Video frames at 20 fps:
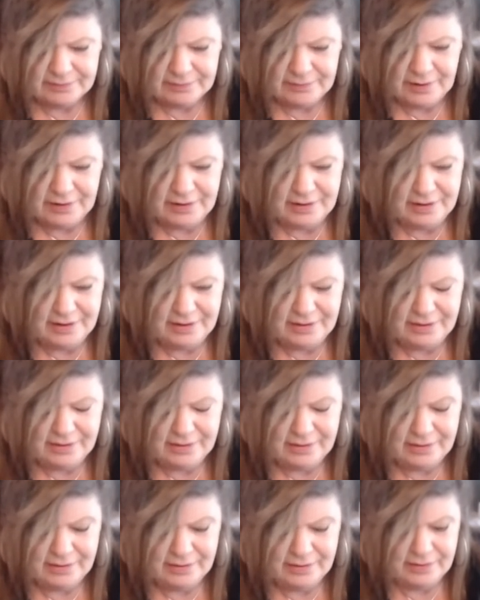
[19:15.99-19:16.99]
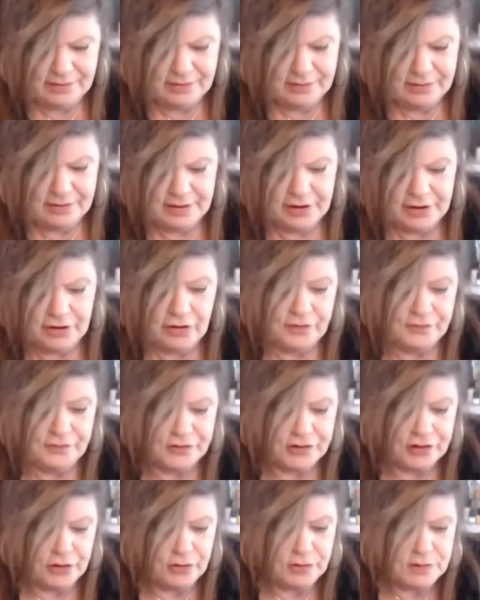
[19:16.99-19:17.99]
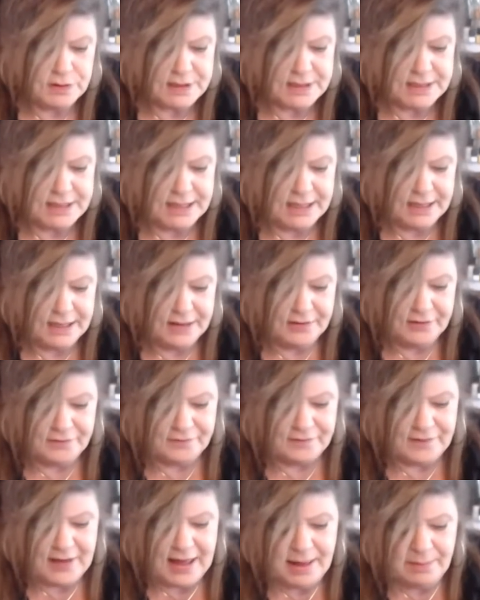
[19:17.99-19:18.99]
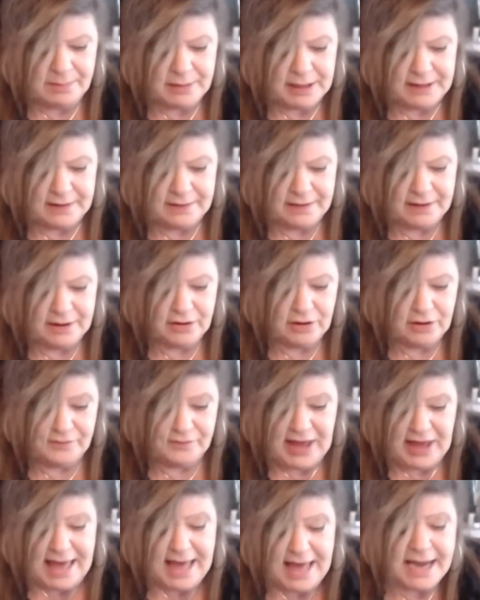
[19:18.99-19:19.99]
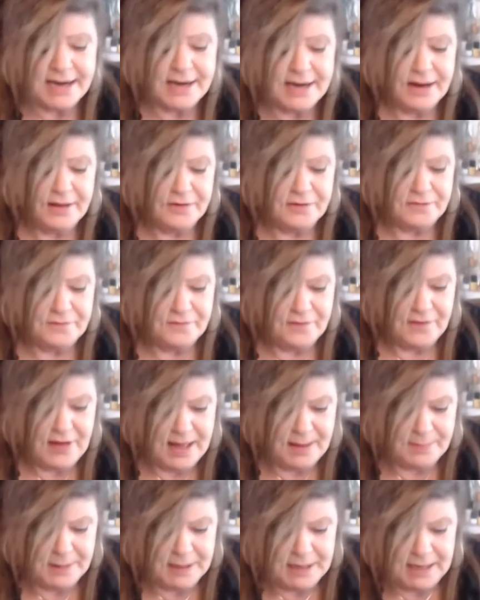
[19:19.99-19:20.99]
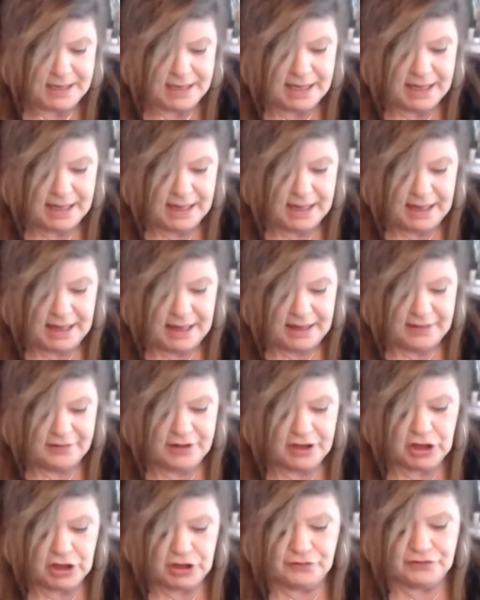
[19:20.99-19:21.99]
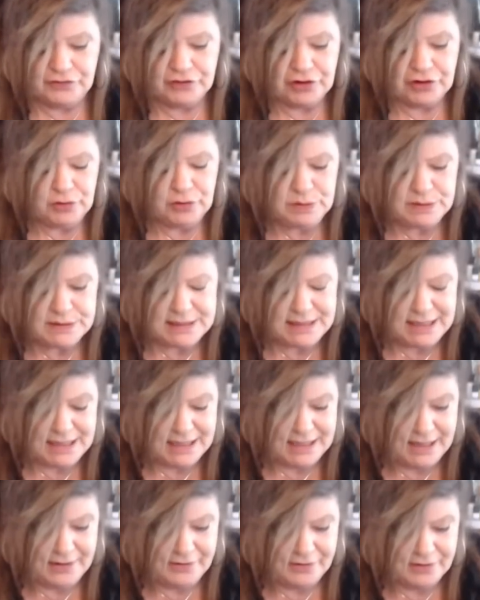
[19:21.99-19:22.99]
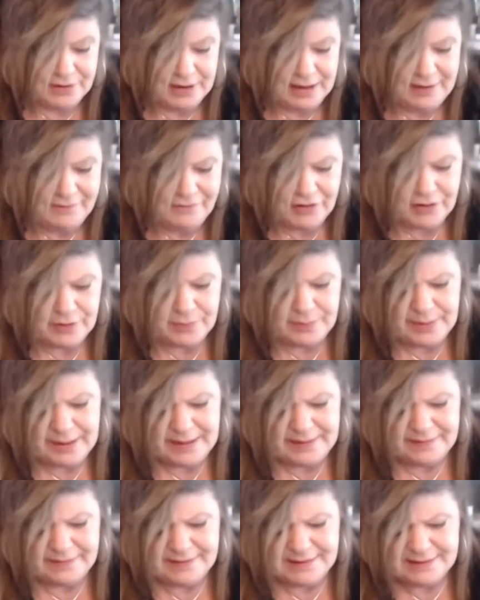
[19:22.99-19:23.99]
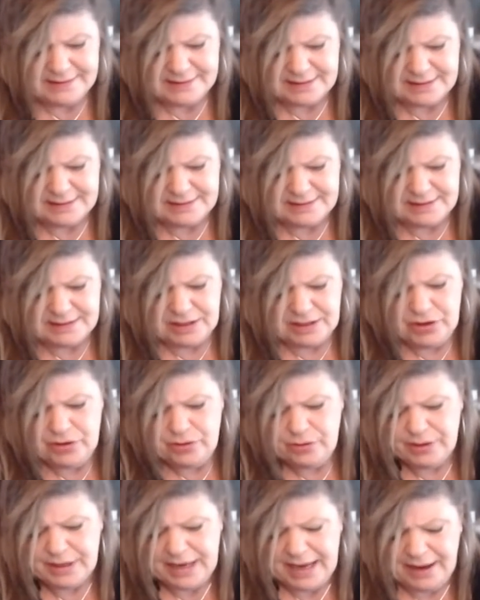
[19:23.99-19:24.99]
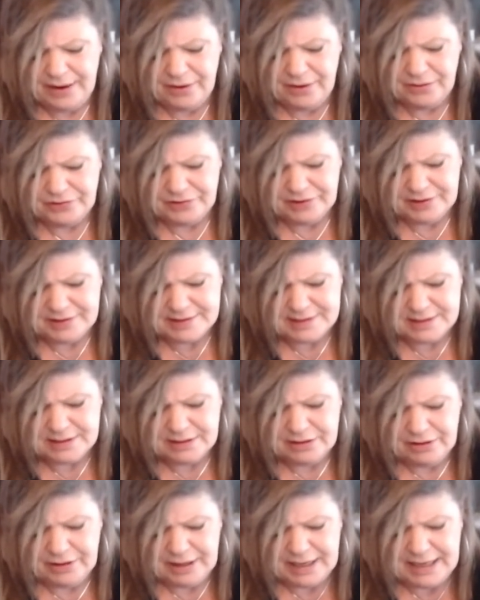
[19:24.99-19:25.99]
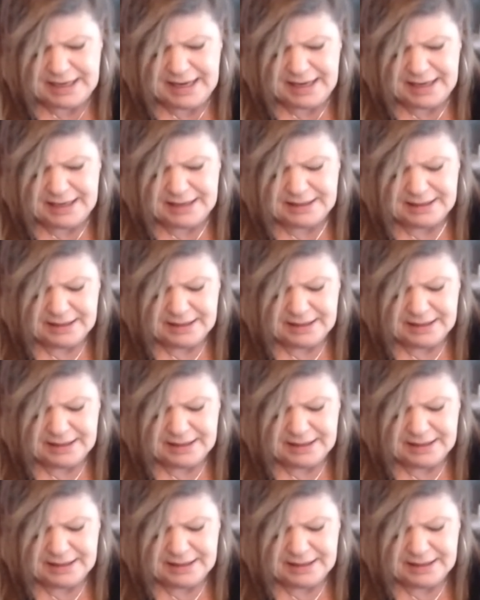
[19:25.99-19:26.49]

Oh, they could have chosen another family. They could have had another family. They could have chosen another lover, but this is you now just looking at